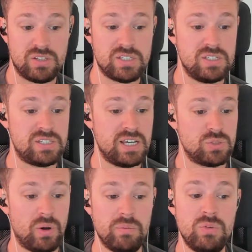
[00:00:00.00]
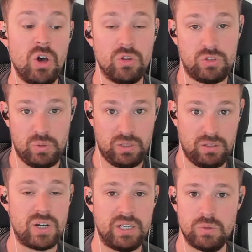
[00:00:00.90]
So this is days where I'm not doing
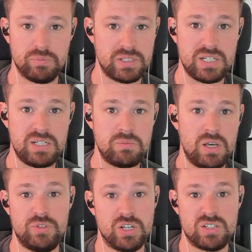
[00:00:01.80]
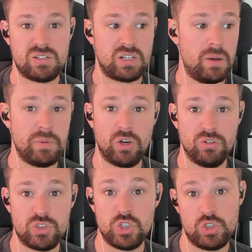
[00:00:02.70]
training with my team. I'm just coming
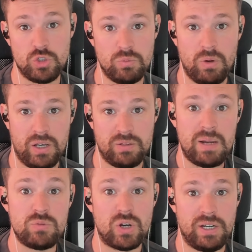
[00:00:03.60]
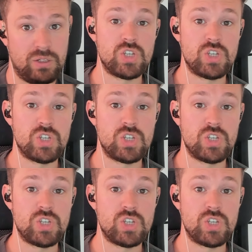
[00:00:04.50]
on to do my aim training.